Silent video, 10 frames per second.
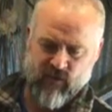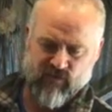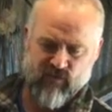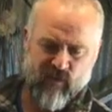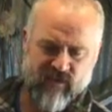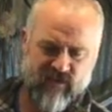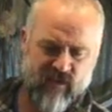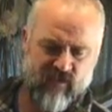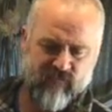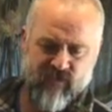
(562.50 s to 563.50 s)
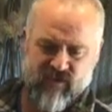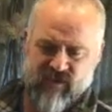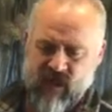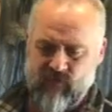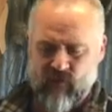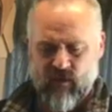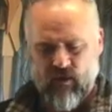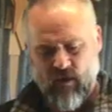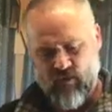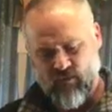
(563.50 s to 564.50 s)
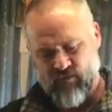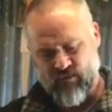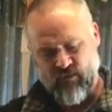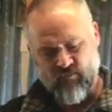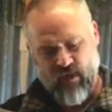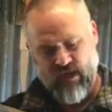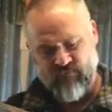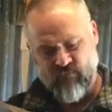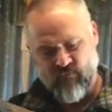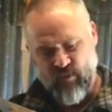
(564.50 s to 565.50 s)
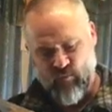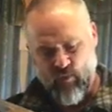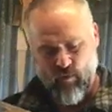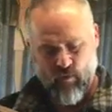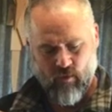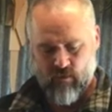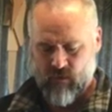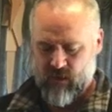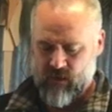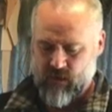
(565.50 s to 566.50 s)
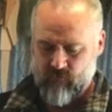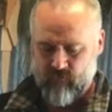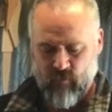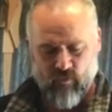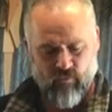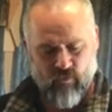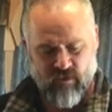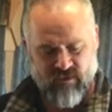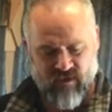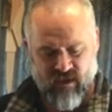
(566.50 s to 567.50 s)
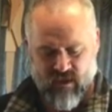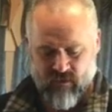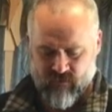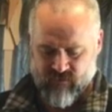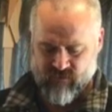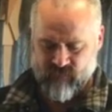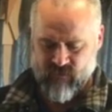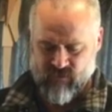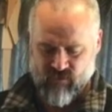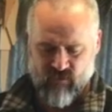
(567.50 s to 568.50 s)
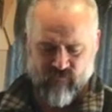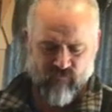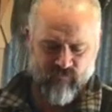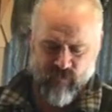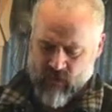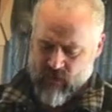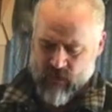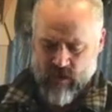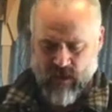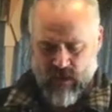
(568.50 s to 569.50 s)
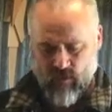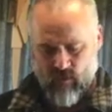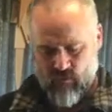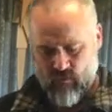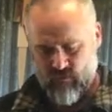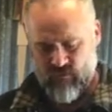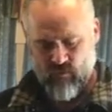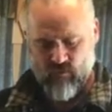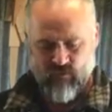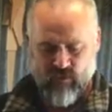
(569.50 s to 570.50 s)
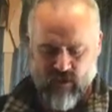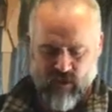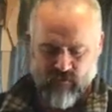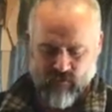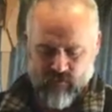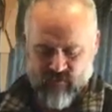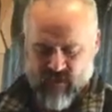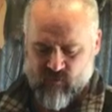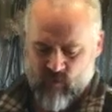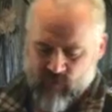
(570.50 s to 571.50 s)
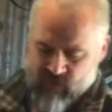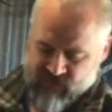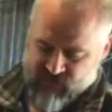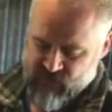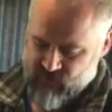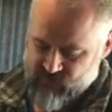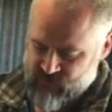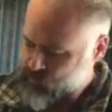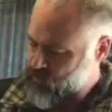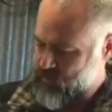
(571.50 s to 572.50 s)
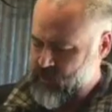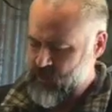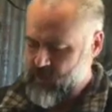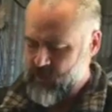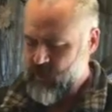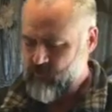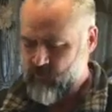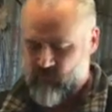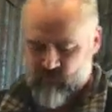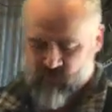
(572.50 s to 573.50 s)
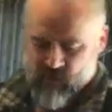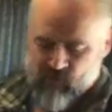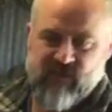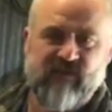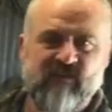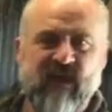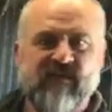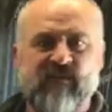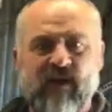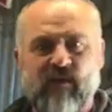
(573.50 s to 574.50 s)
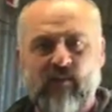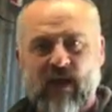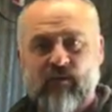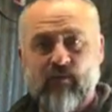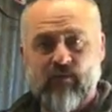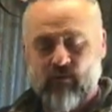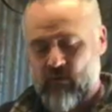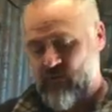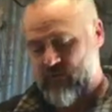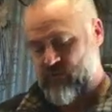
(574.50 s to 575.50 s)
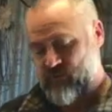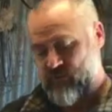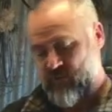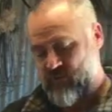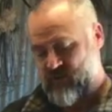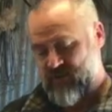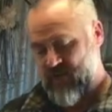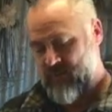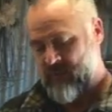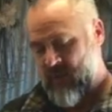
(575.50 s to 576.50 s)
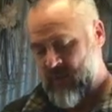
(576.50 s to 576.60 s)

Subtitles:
it's almost there to the finished shape. I use the rasp for a bit more on the riser there just to finish it off. Also on the limbs here, you might be able to see, I've just put a couple of bits of Tasmanian blackwood on the top of the limbs there.